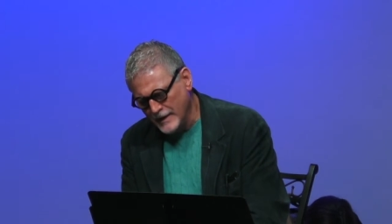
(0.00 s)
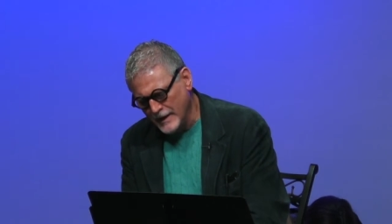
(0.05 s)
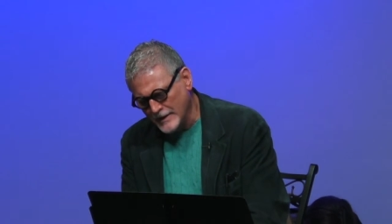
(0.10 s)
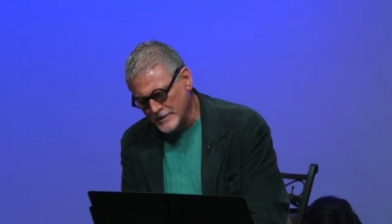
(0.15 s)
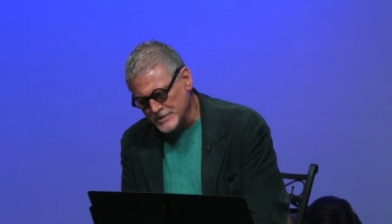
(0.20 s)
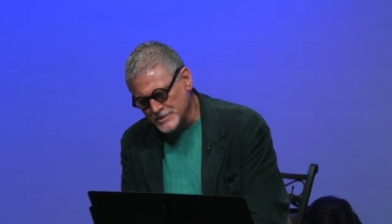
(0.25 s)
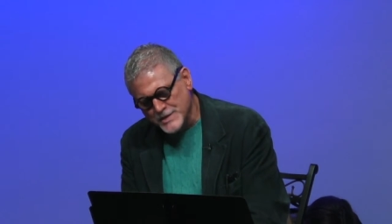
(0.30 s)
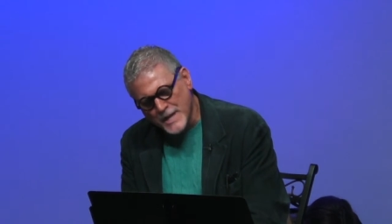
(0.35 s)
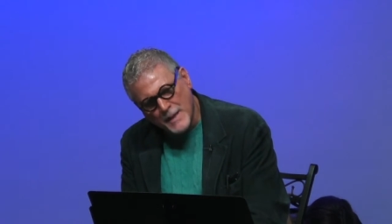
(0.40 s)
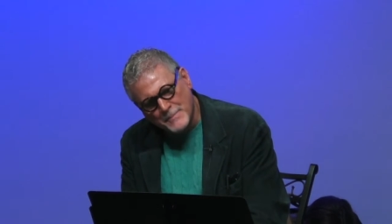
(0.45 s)

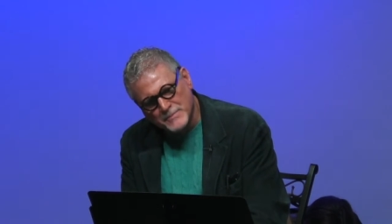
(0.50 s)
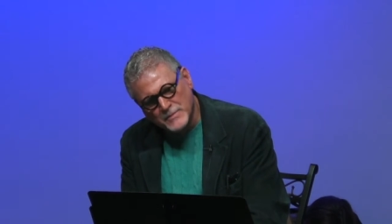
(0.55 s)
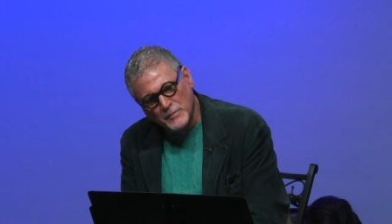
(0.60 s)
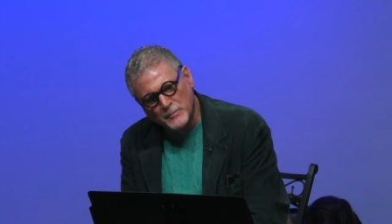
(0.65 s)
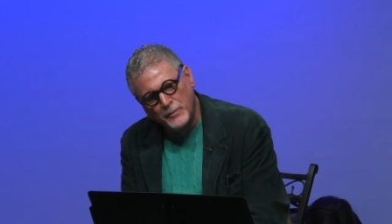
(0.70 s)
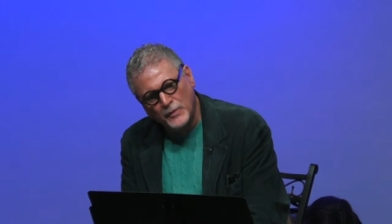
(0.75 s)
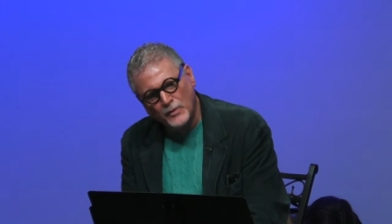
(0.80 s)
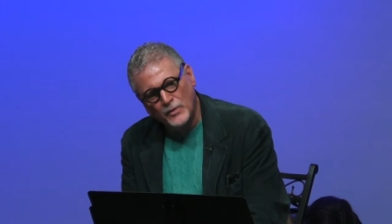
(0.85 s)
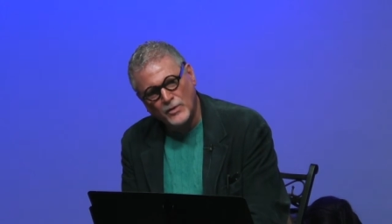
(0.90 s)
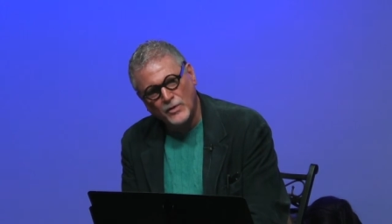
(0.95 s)

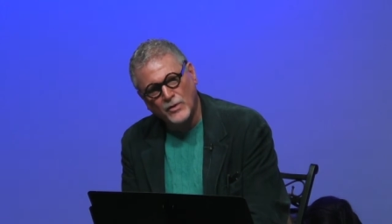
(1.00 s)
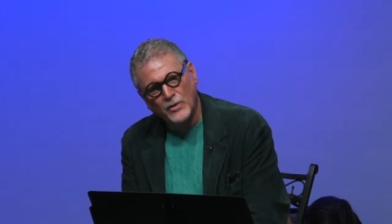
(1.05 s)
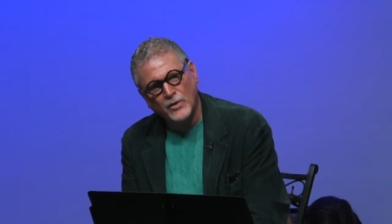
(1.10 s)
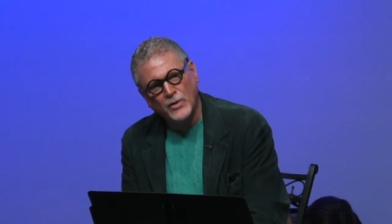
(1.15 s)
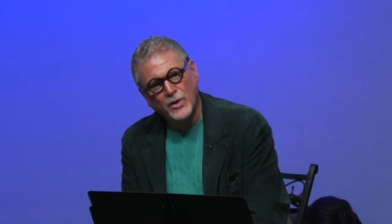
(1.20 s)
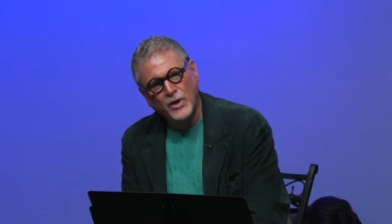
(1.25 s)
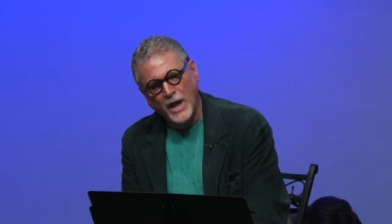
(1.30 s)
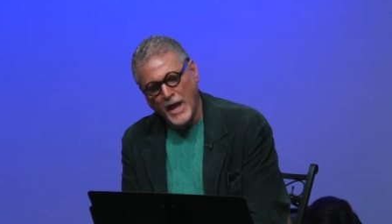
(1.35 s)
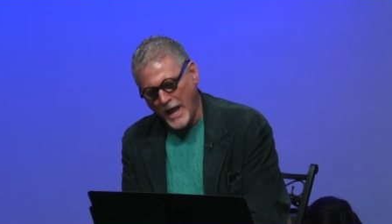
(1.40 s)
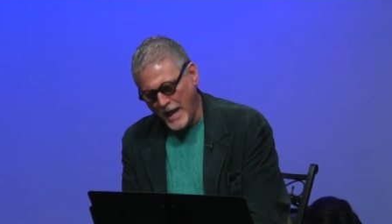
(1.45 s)
acceptable,
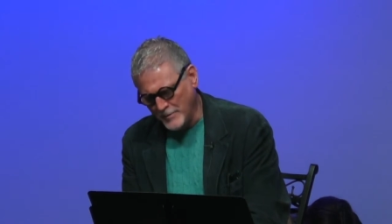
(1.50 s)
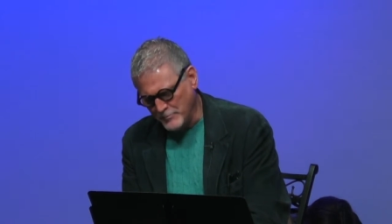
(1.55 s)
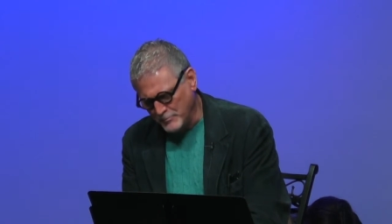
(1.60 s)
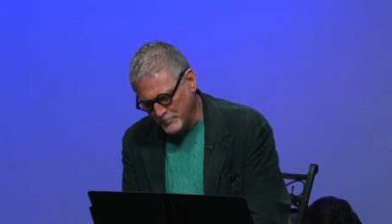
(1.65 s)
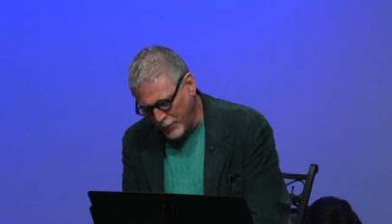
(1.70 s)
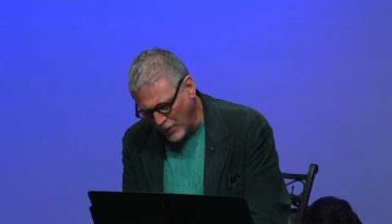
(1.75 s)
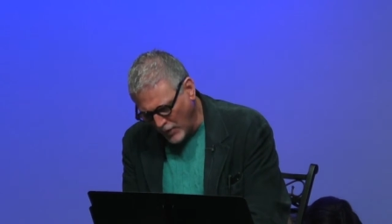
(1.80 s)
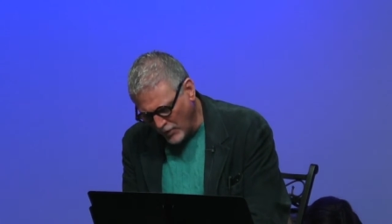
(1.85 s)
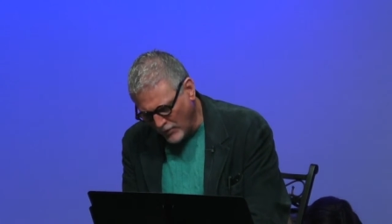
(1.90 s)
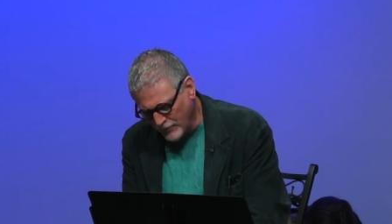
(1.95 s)
and
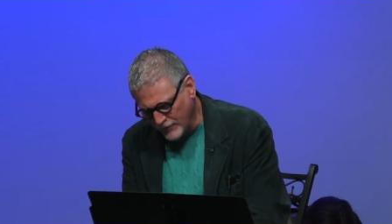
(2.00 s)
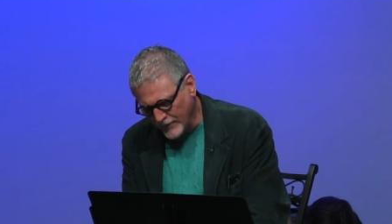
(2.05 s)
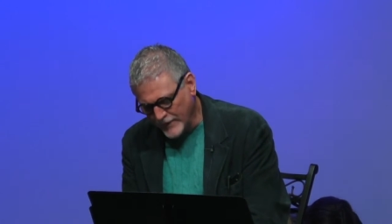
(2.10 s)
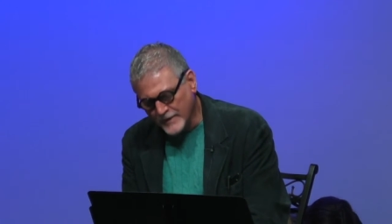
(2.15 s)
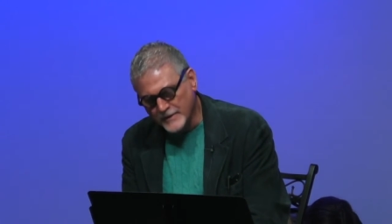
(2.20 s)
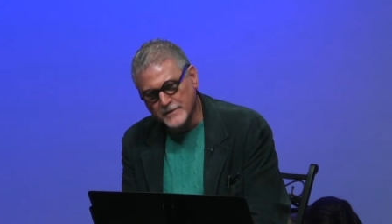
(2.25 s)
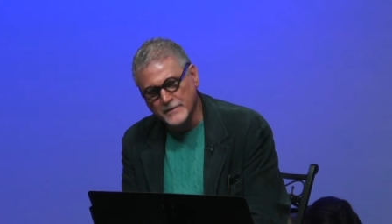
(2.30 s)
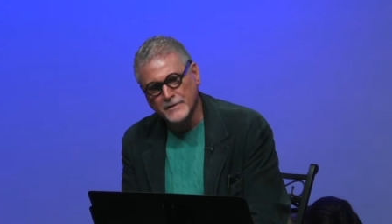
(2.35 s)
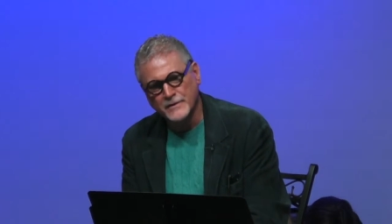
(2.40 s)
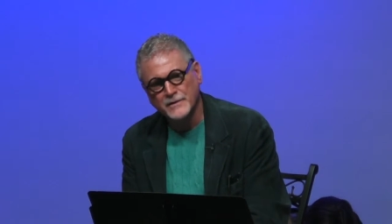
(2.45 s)

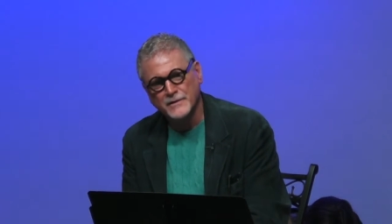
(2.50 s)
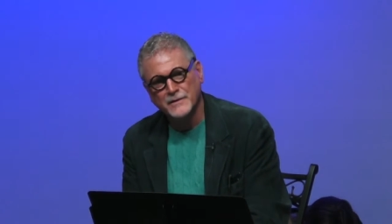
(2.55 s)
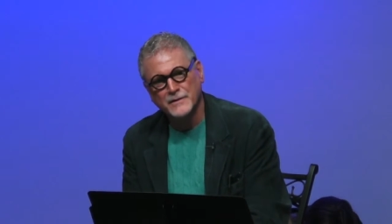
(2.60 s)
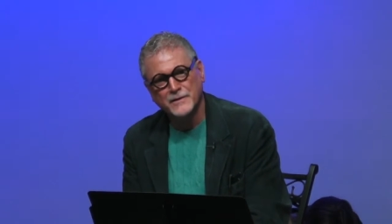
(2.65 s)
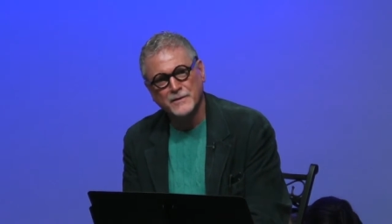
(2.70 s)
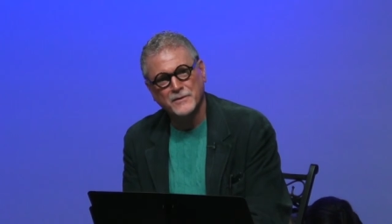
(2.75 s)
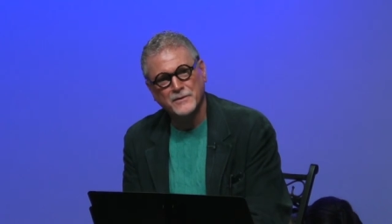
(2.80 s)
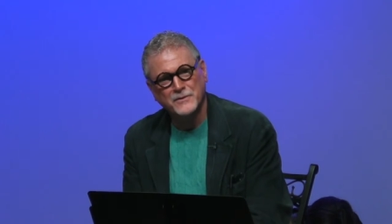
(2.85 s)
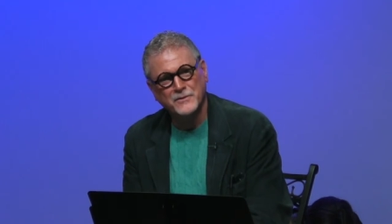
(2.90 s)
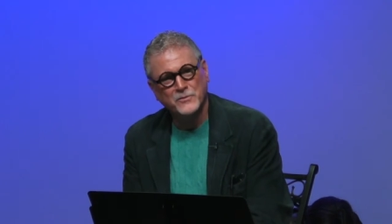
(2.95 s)
perfect
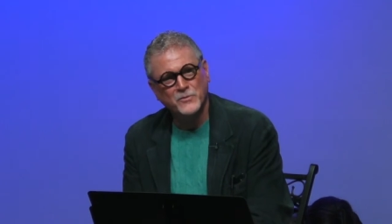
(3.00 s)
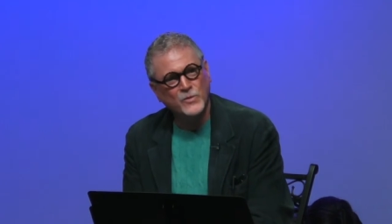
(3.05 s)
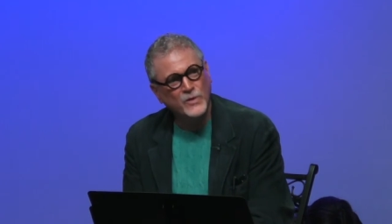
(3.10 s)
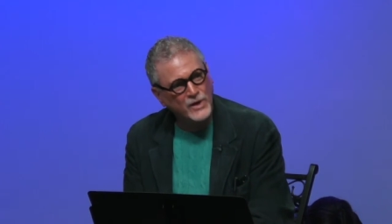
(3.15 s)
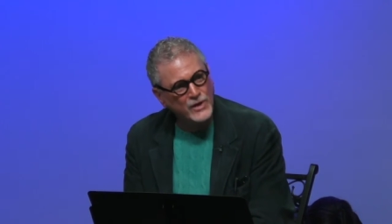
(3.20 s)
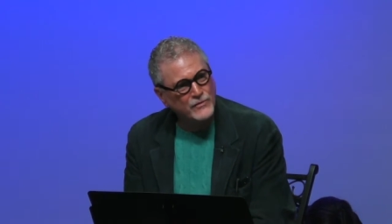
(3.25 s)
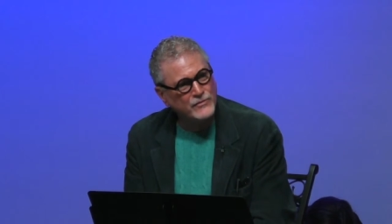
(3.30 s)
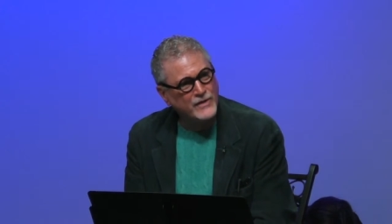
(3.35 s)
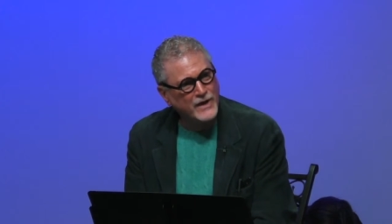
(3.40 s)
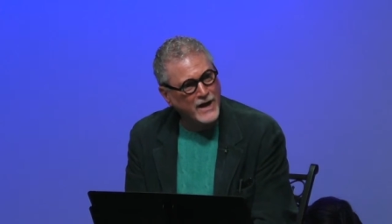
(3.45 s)

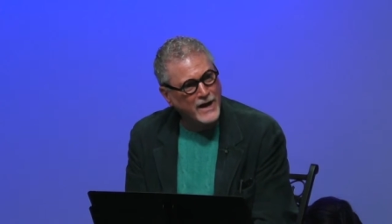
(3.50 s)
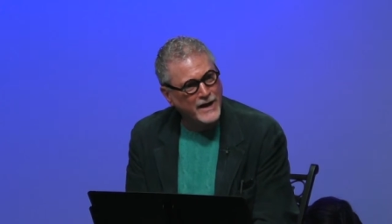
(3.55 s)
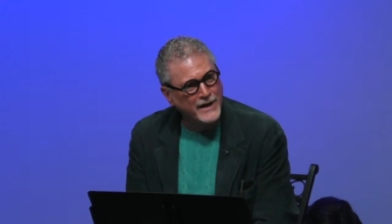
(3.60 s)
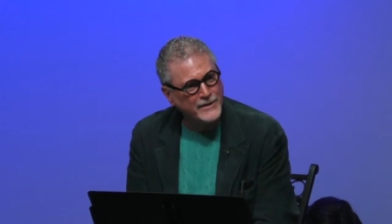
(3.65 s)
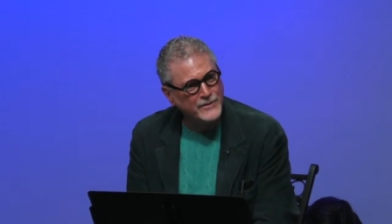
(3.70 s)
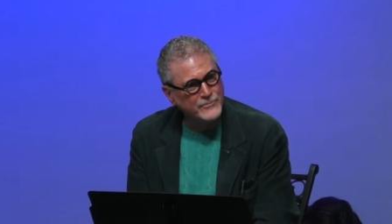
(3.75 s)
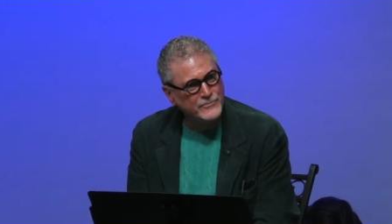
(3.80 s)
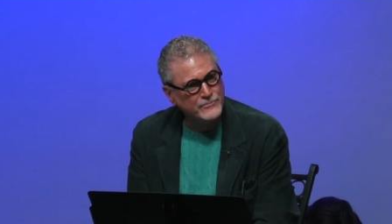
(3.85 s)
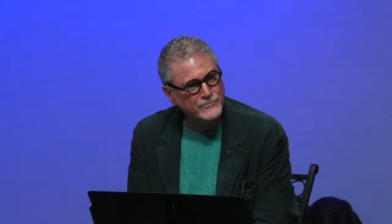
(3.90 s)
will of God.